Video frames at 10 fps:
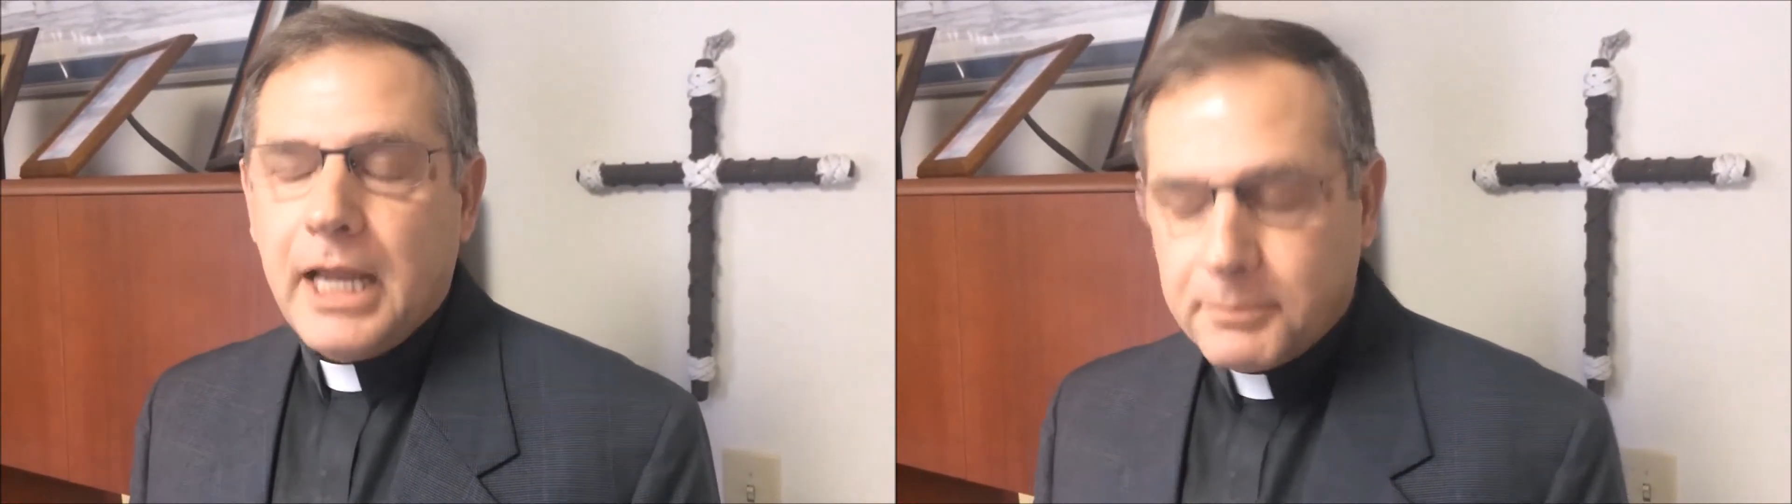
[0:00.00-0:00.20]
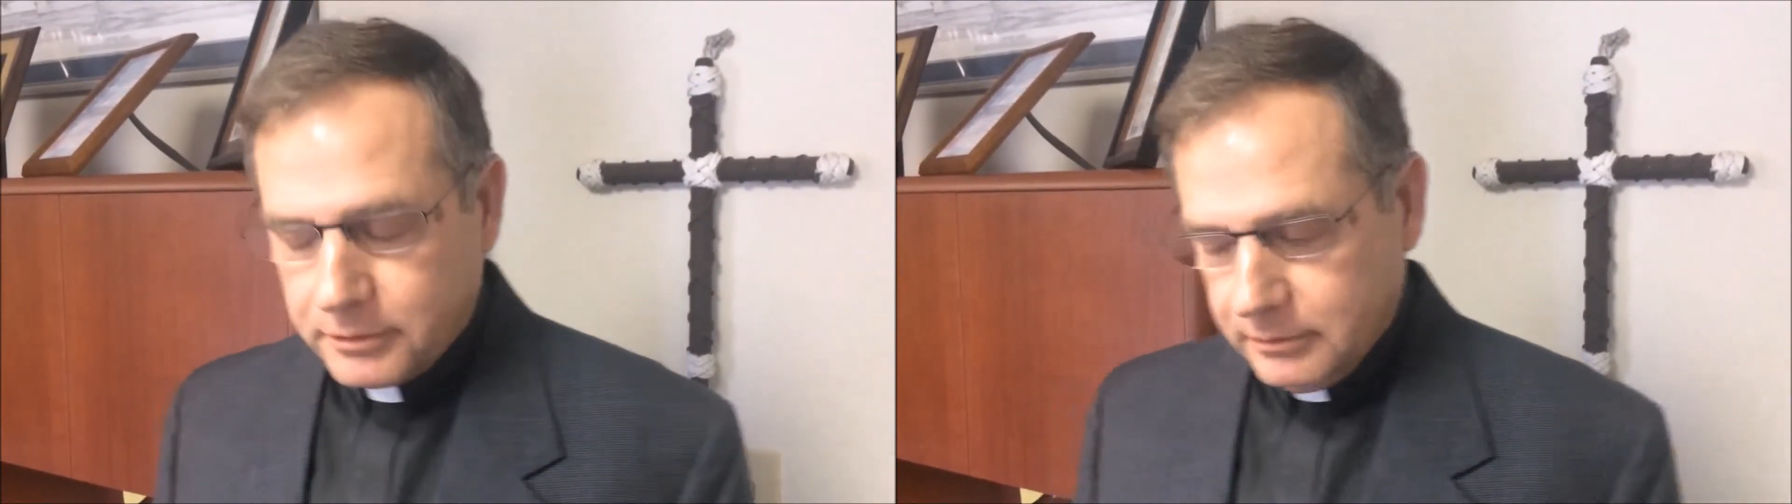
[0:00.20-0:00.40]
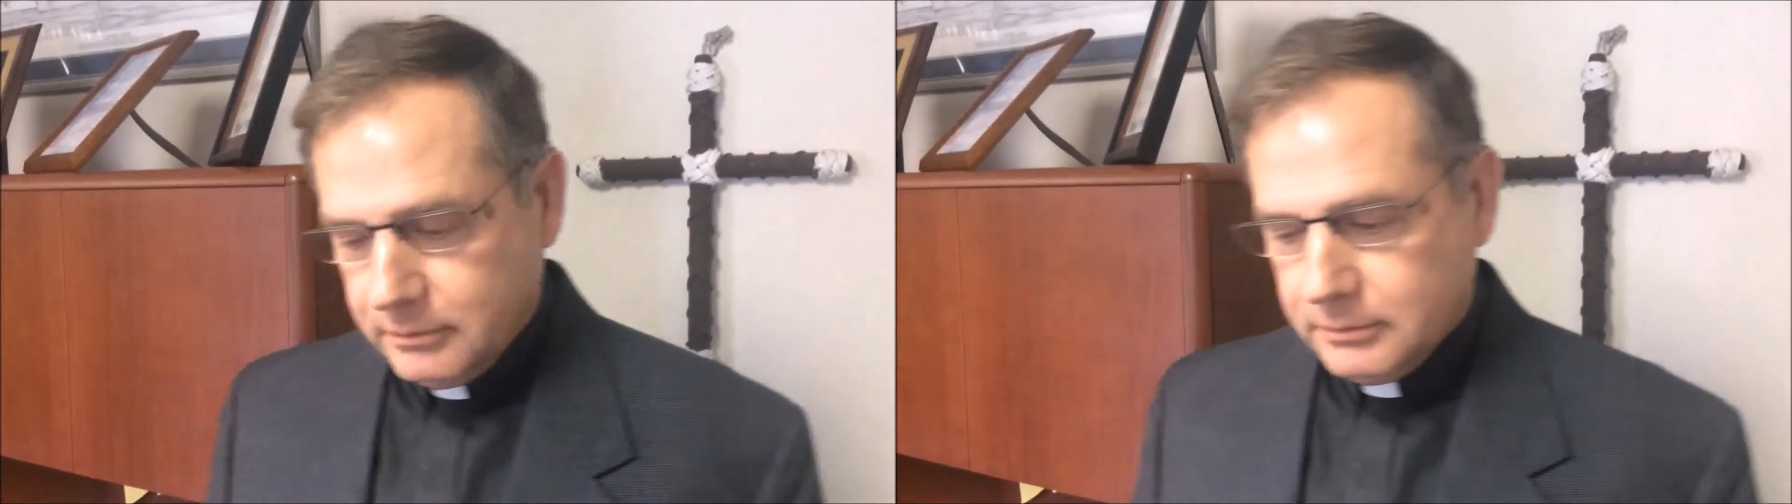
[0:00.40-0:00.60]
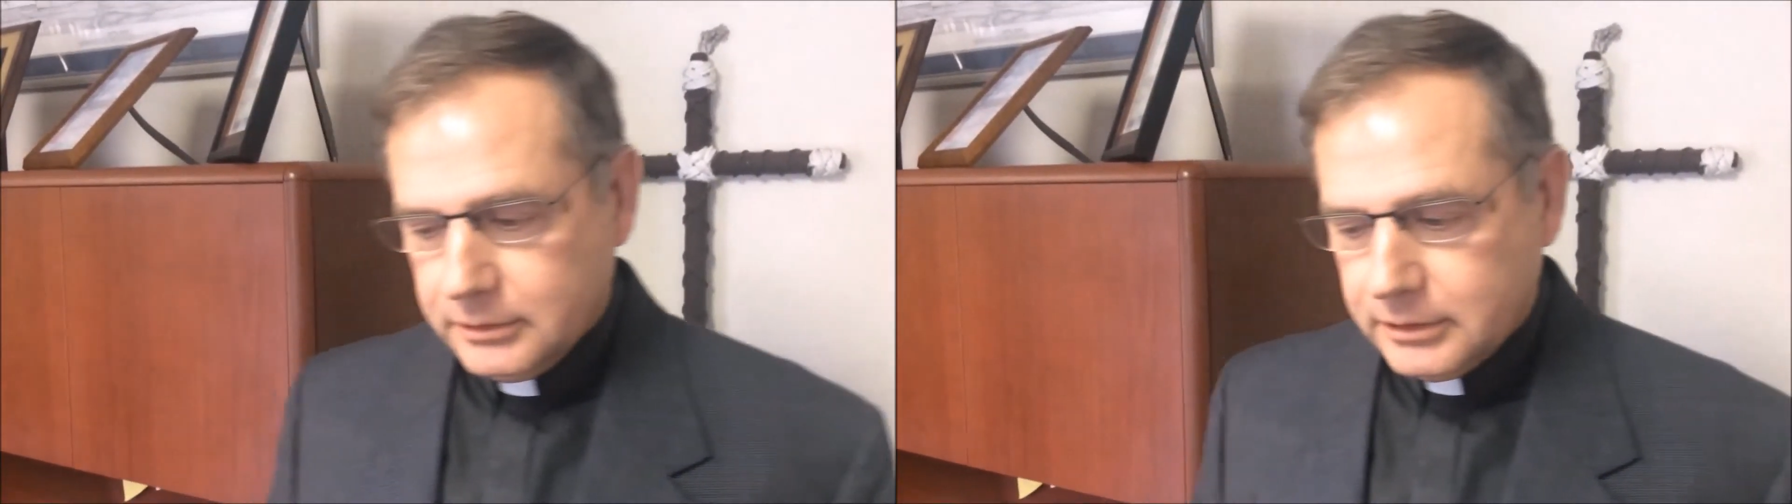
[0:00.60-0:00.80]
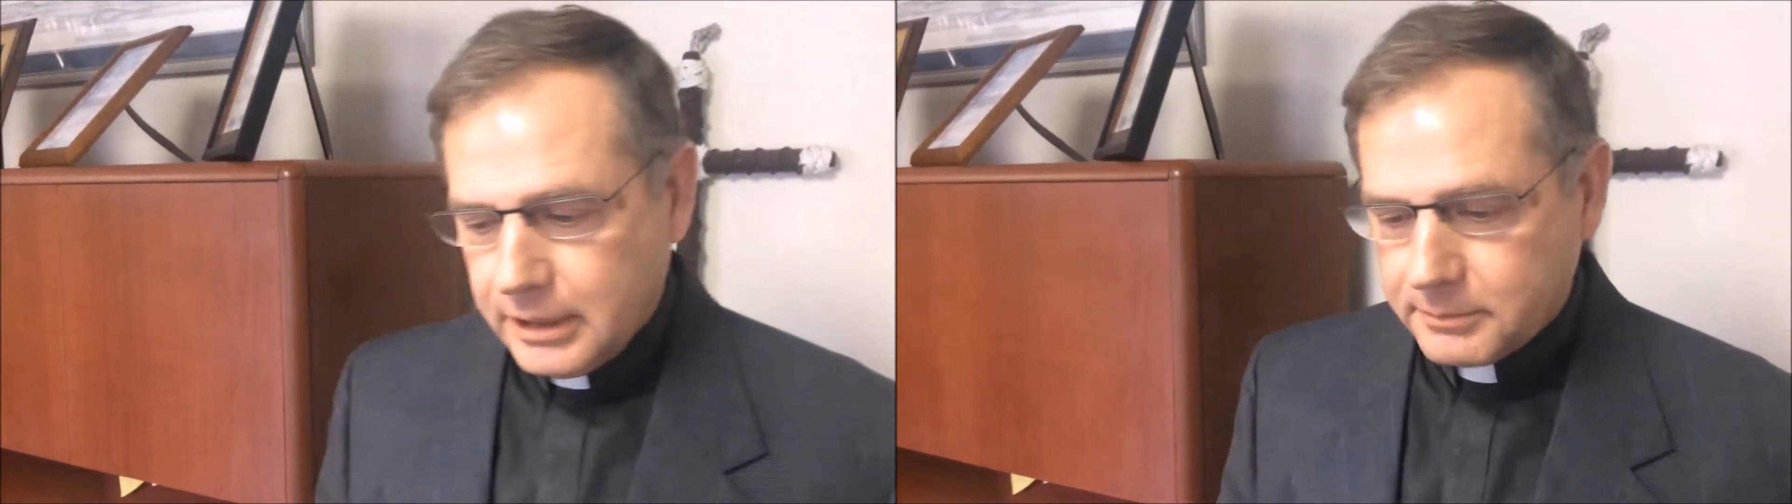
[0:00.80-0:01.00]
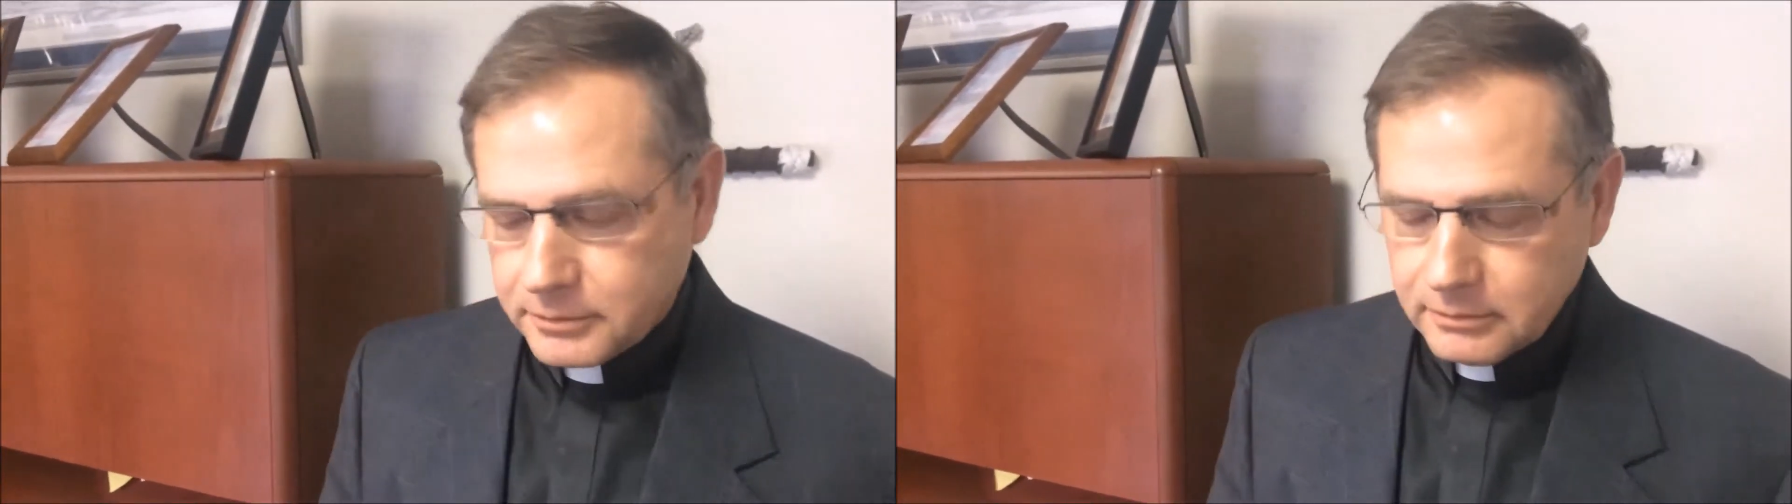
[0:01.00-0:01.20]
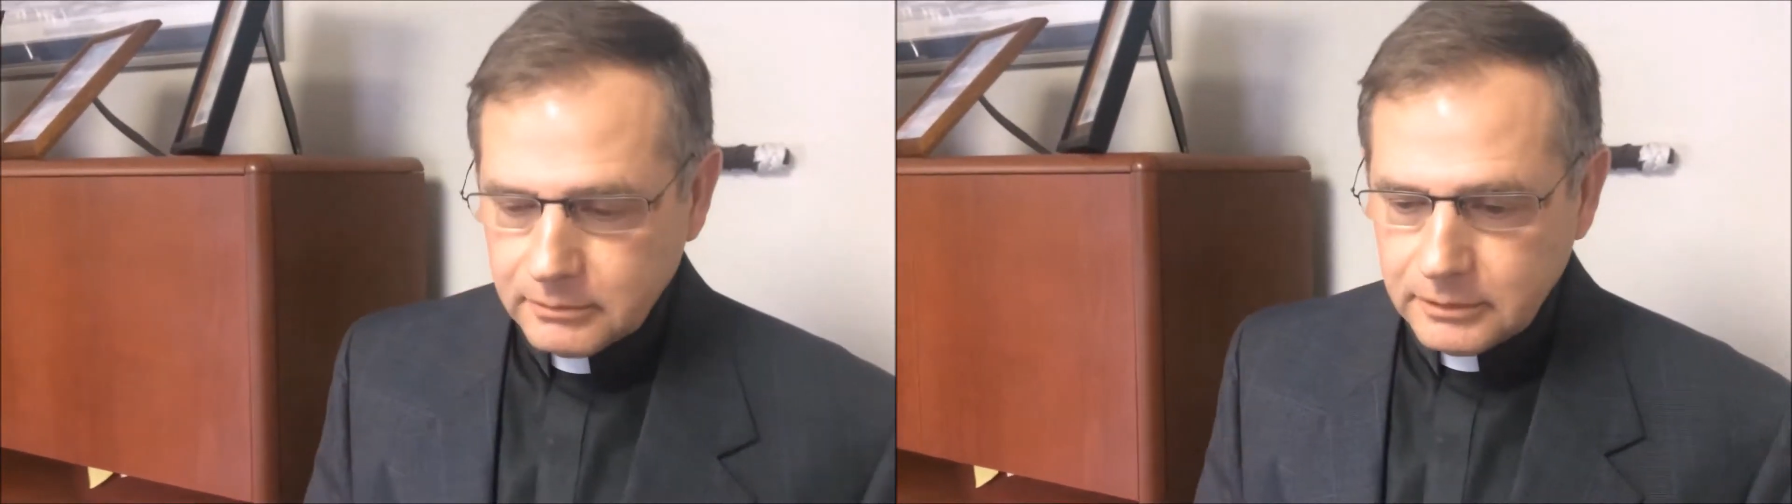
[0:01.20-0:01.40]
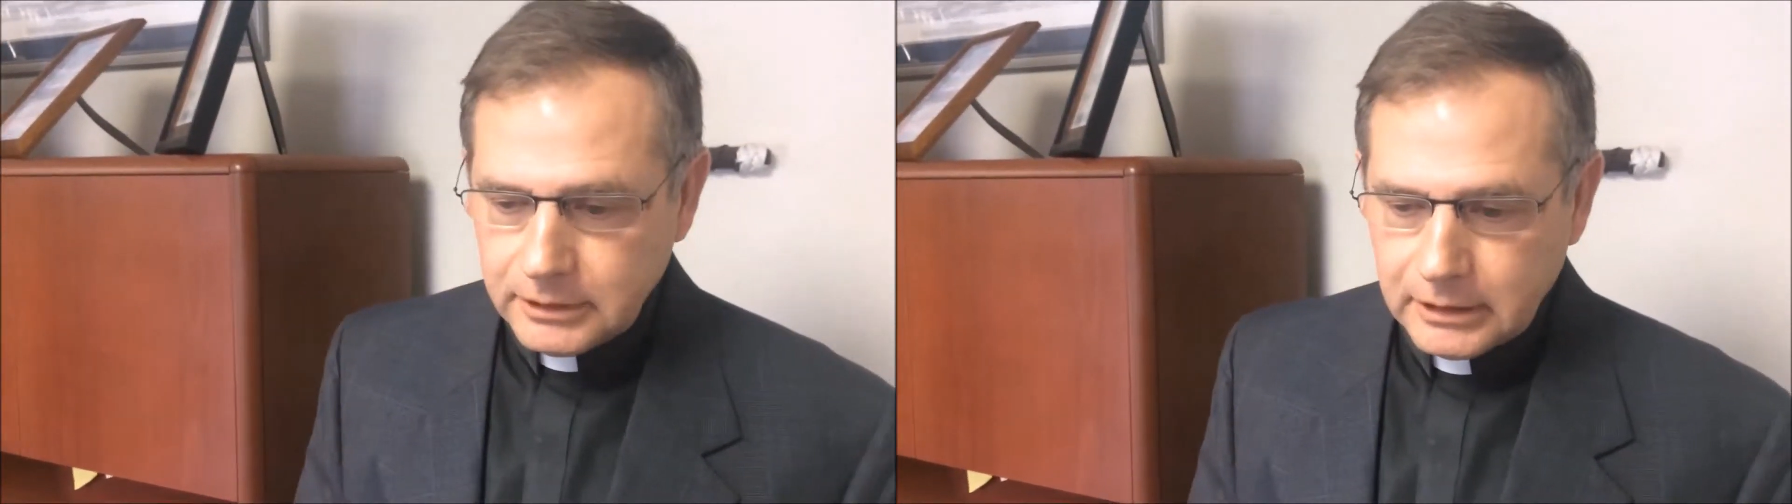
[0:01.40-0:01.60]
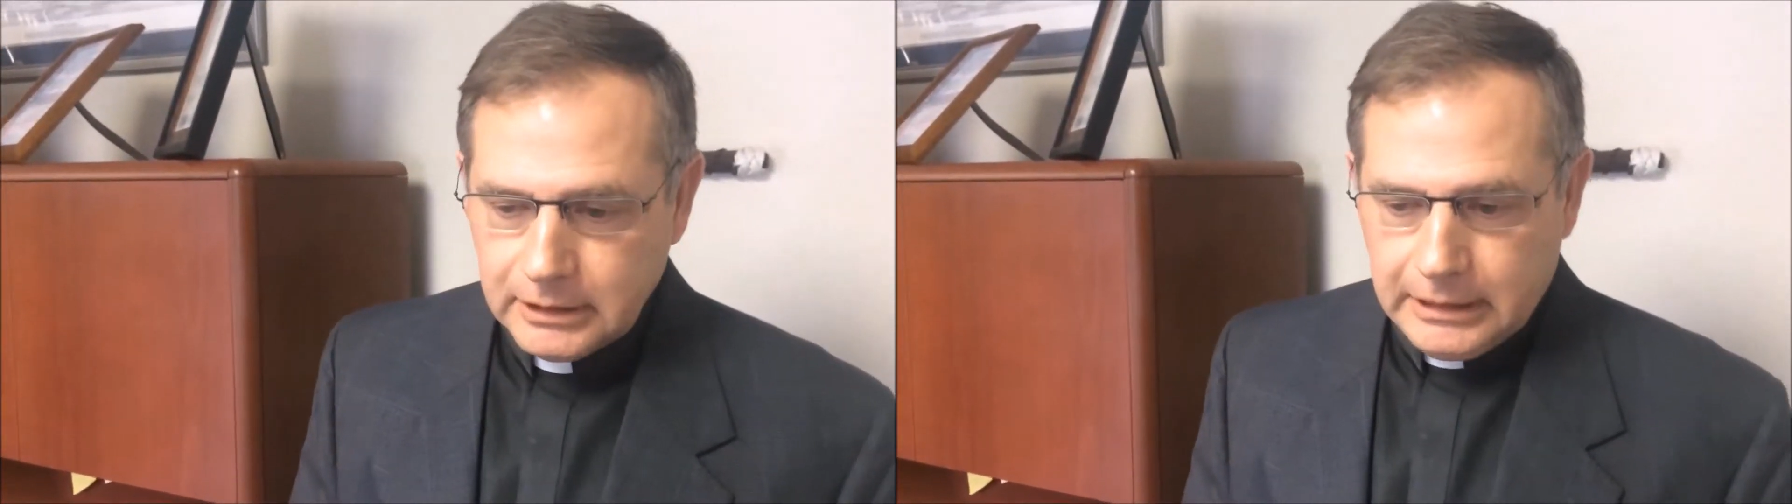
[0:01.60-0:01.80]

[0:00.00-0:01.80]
Absolutely, absolutely.